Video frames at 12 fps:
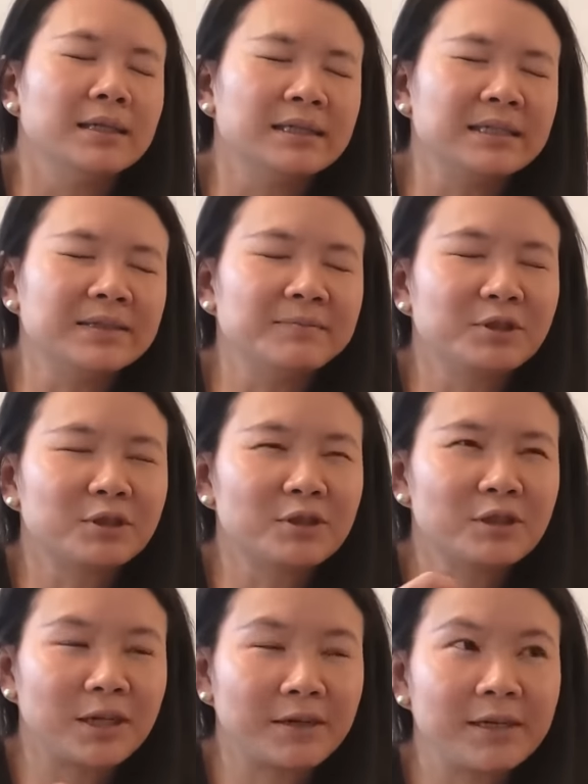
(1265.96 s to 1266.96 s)
I'm um, so
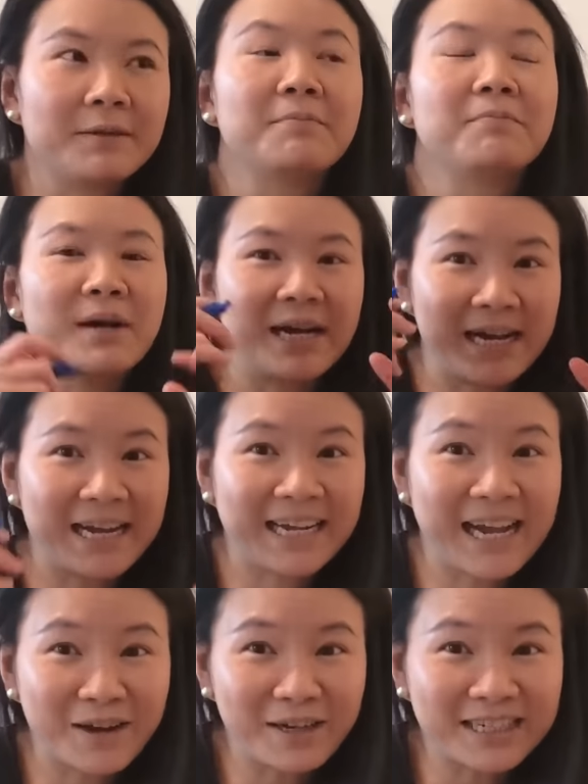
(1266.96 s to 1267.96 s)
sorry, but I
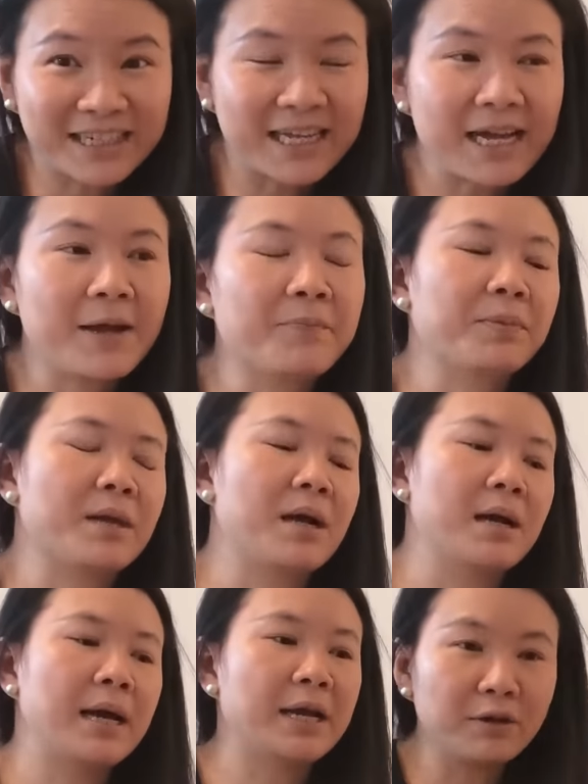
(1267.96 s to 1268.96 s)
kind of did that.
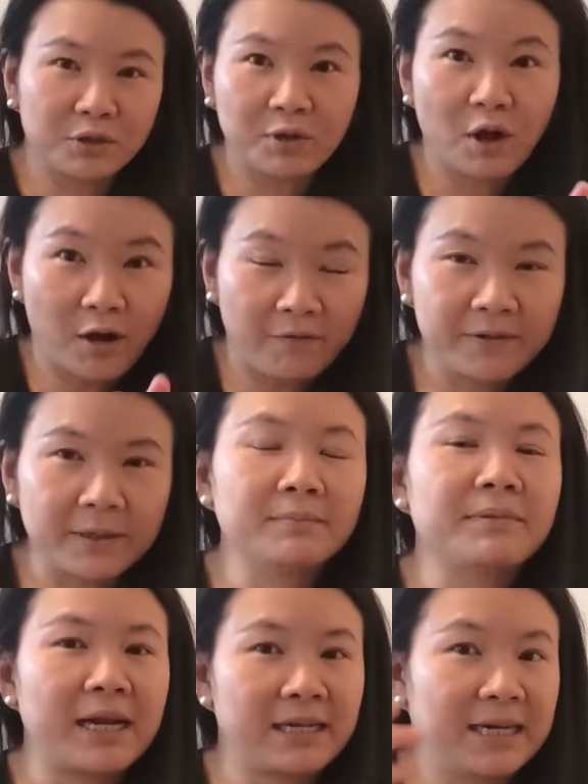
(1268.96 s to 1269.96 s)
Uh, I don't do it
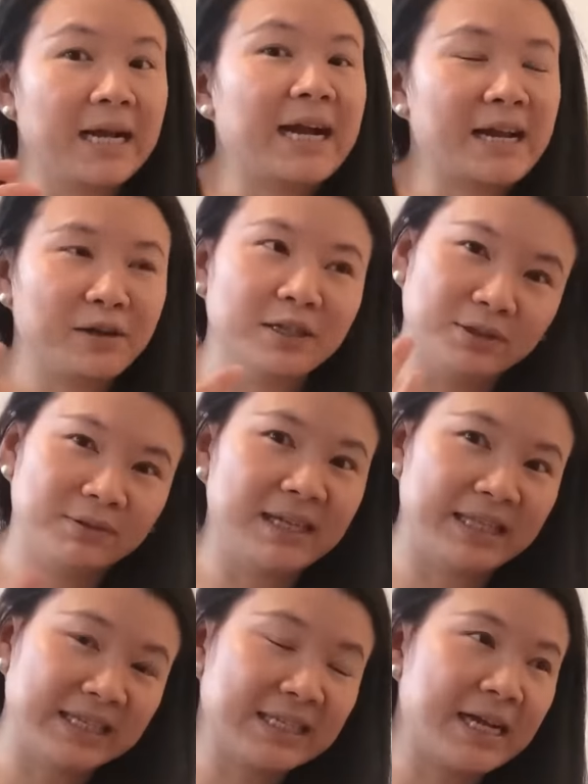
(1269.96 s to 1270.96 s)
often, but I kind of do
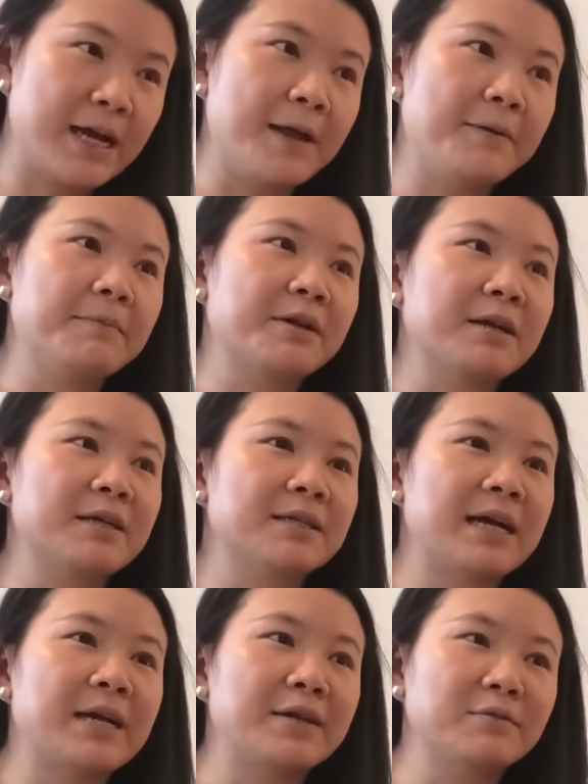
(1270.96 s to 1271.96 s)
that this time because
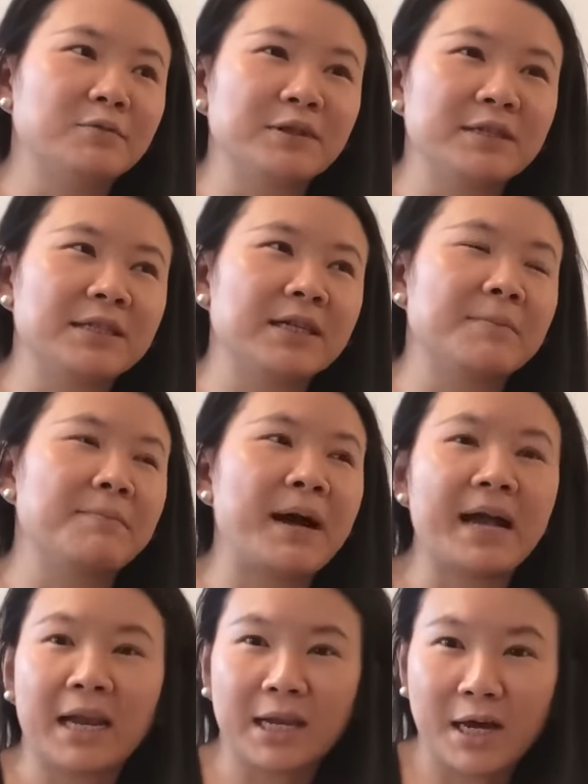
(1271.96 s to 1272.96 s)
I don't usually
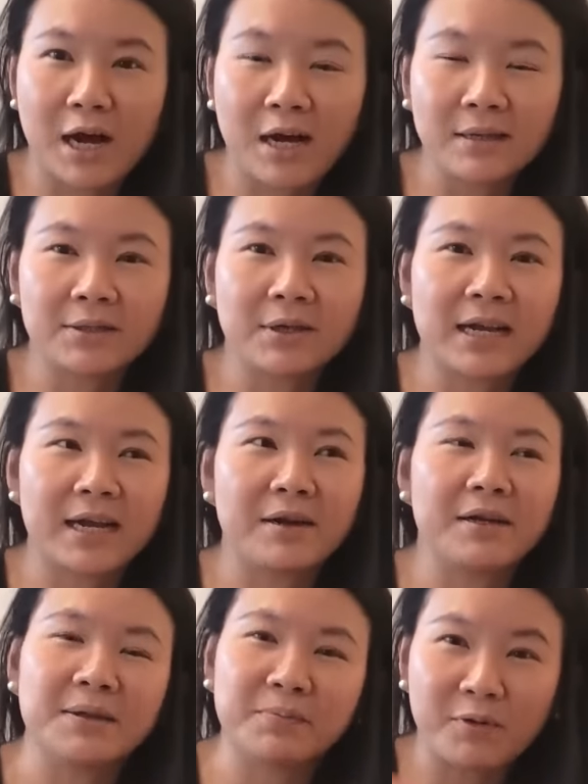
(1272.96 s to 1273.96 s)
buy a lot, so I kind
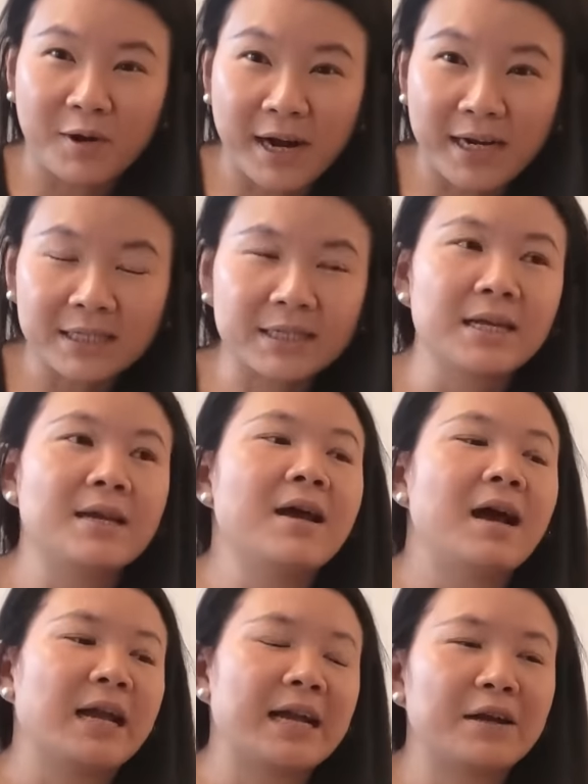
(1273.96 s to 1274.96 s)
of need points.
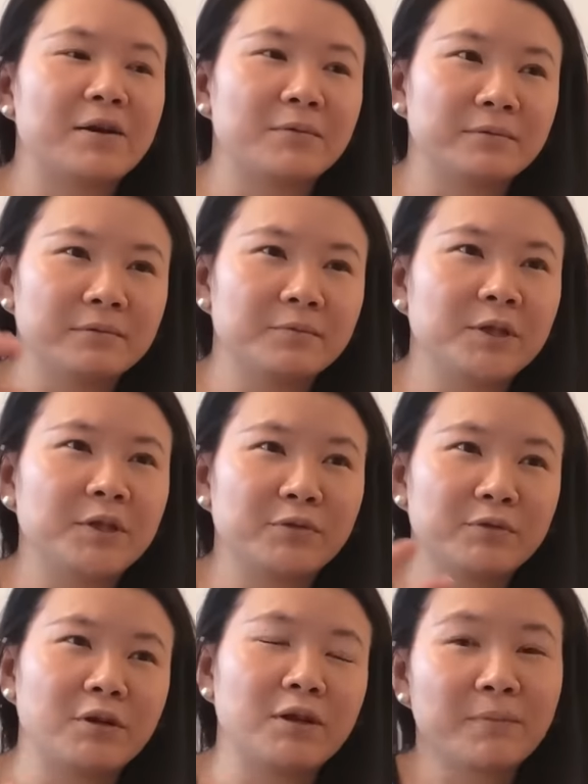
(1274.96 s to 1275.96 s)
I kind of
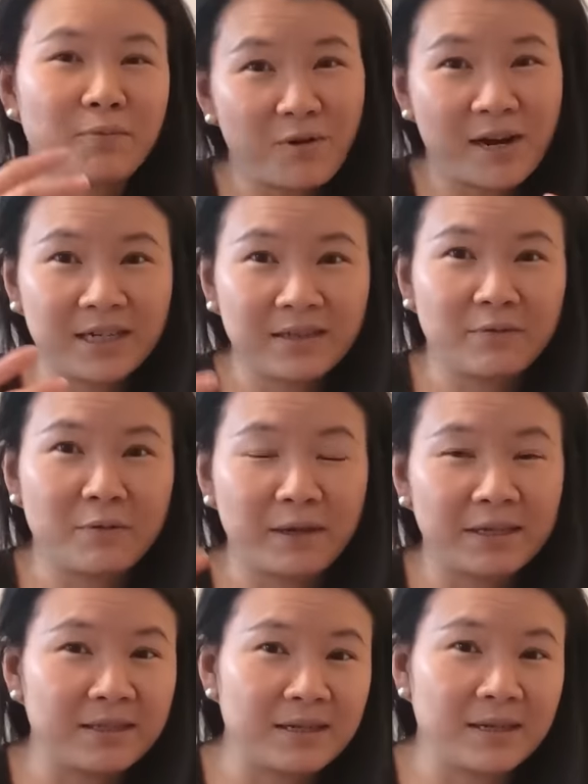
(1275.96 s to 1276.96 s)
recruit all the points for
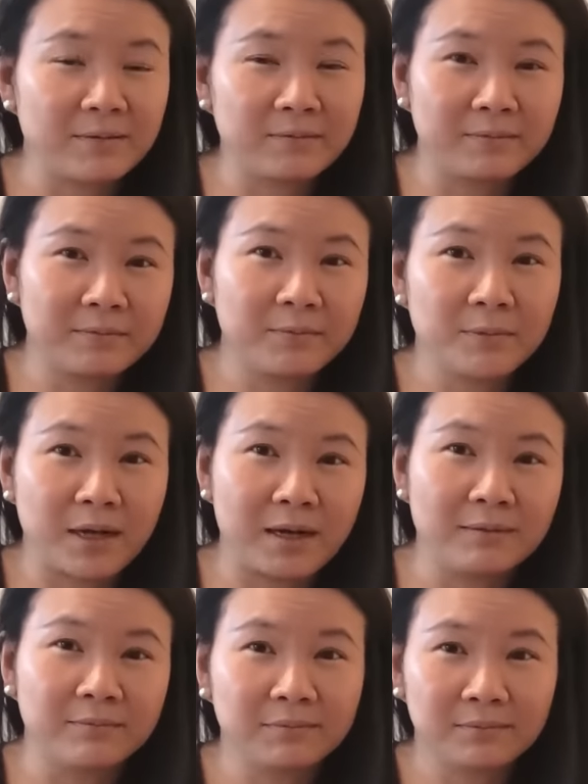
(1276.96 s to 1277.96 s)
my son
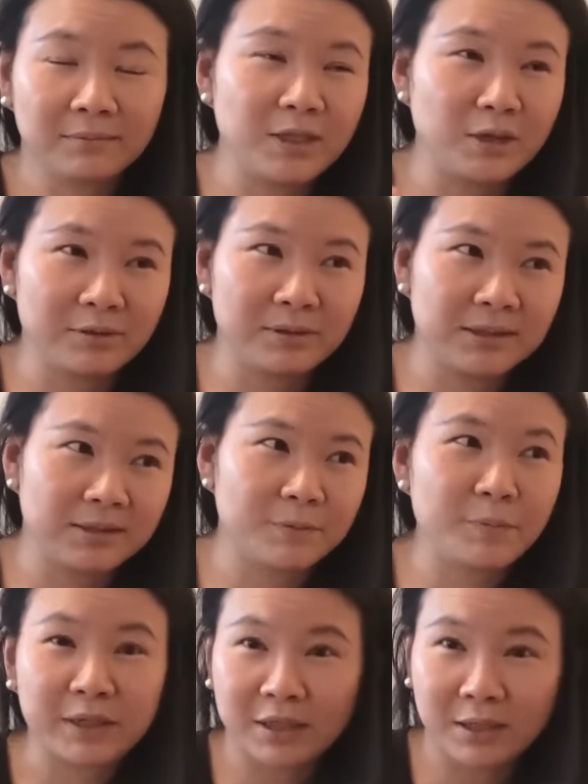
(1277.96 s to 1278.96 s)
um, you know
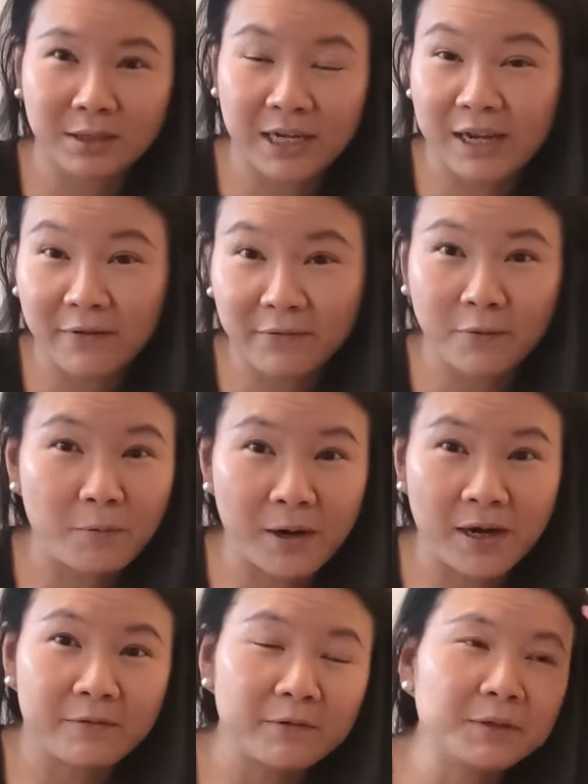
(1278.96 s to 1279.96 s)
special gift or
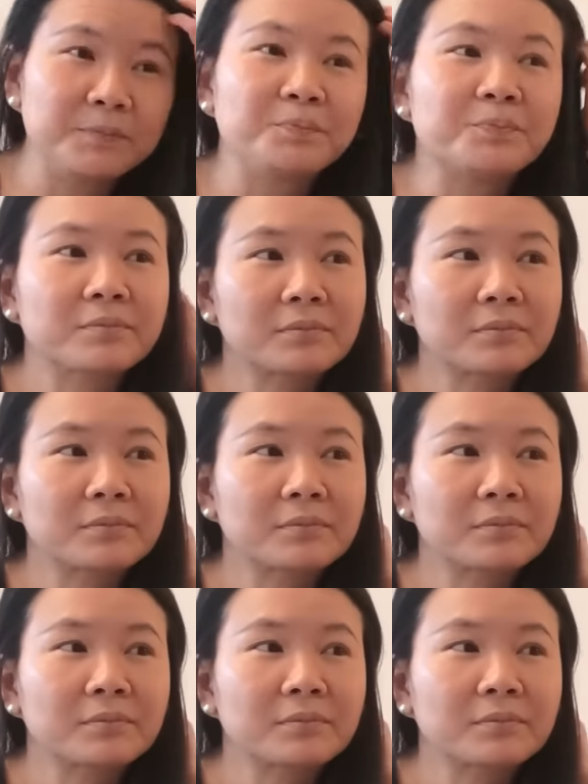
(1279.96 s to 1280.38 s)
whatever